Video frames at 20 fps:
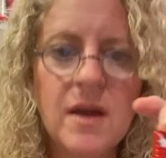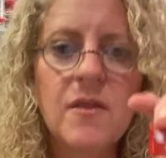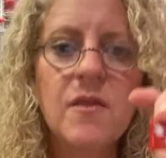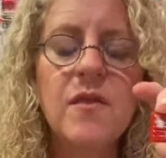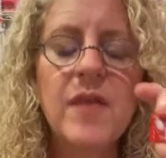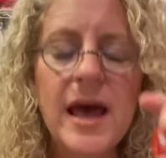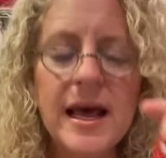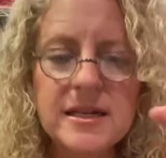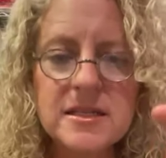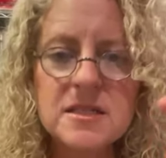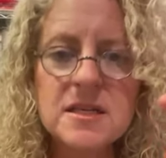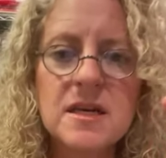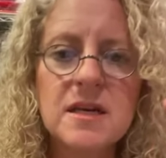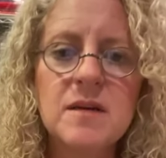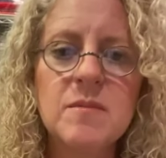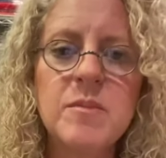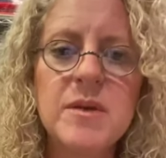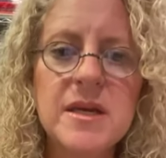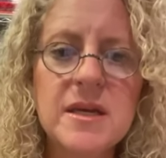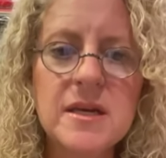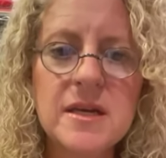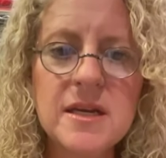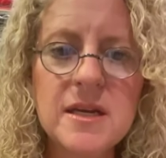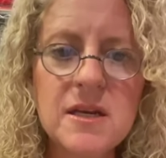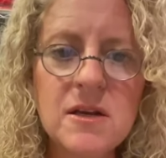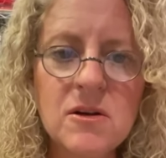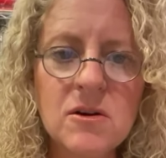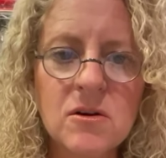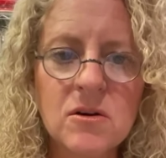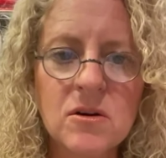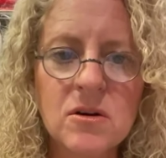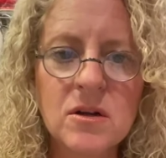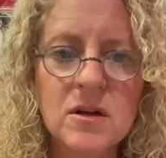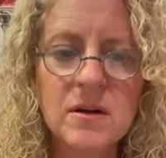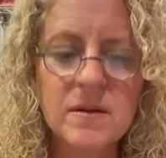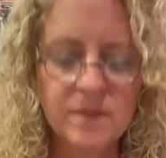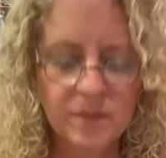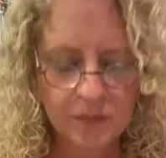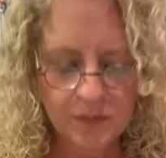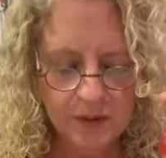that's going to be adhered
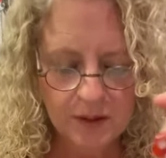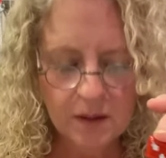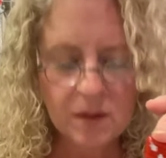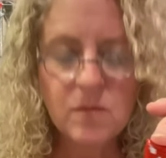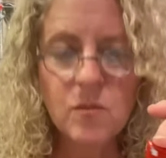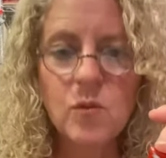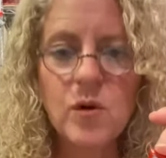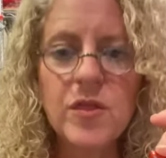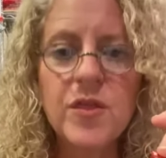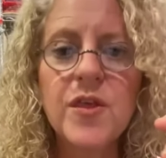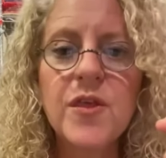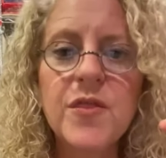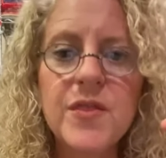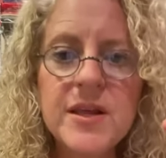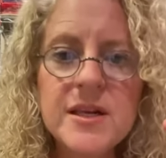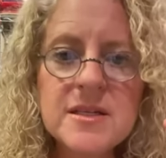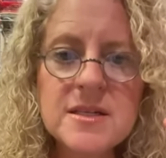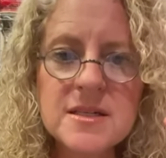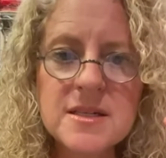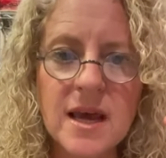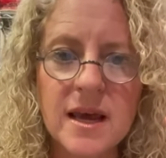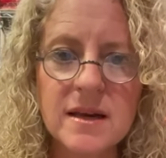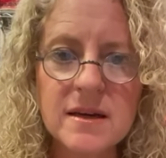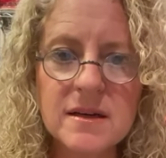with the thin set.